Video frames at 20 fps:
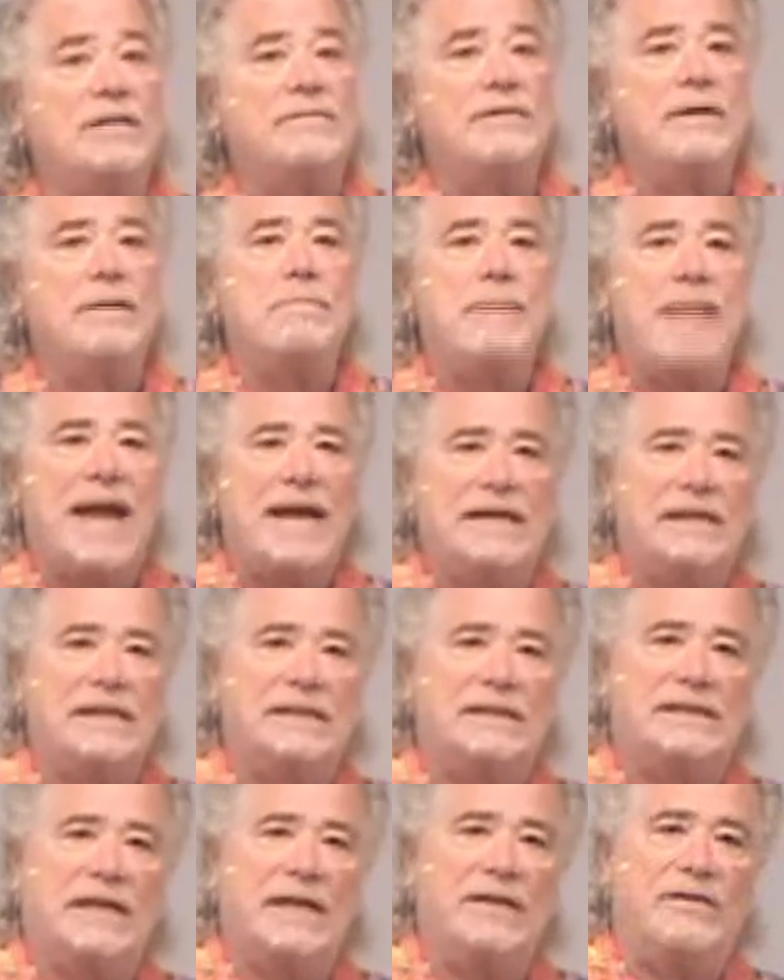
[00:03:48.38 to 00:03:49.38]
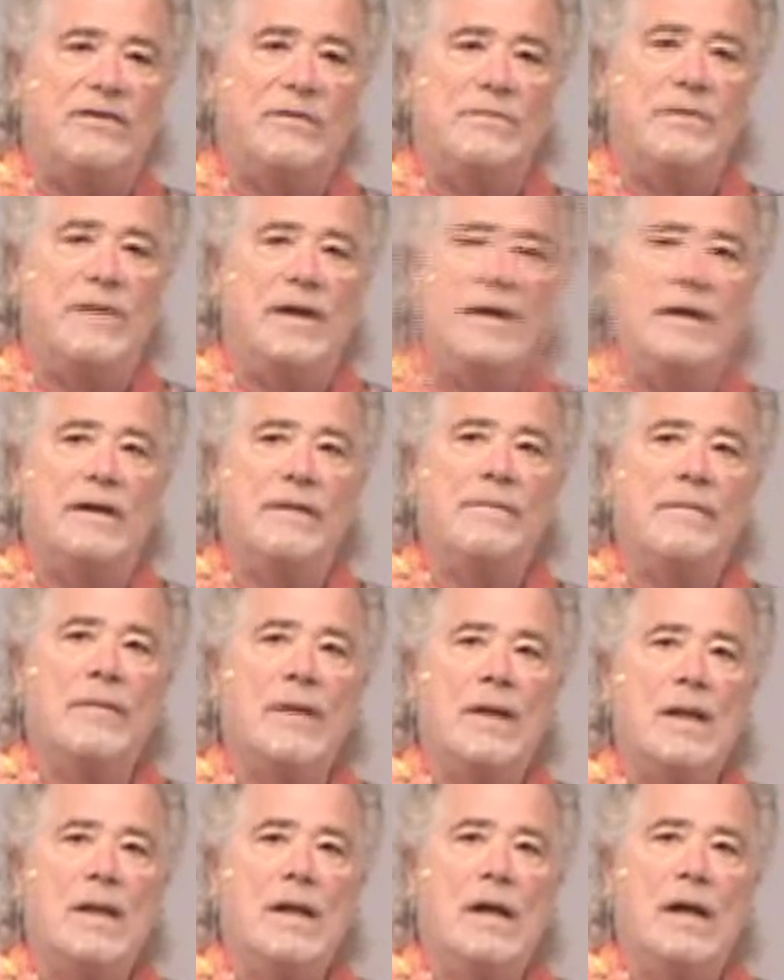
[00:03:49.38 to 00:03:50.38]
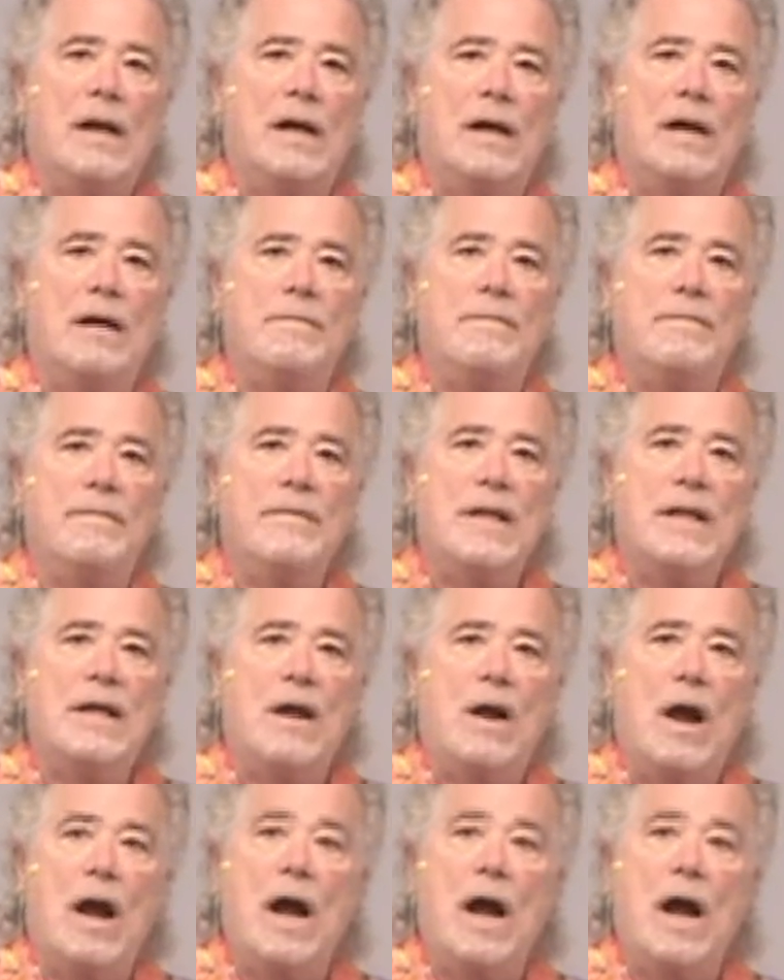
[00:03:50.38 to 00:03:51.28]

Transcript: you something Becky said to me on